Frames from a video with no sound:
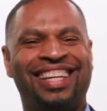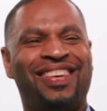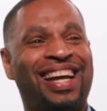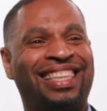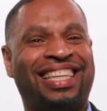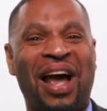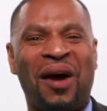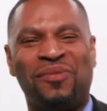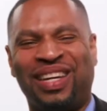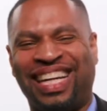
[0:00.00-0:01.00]
You ain't
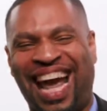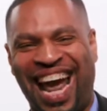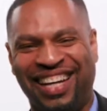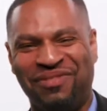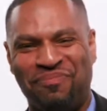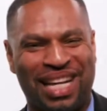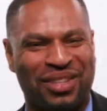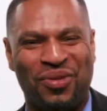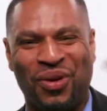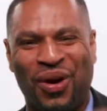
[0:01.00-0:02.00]
tell me that. You
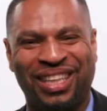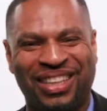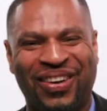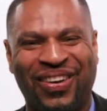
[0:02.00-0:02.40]
picked the wrong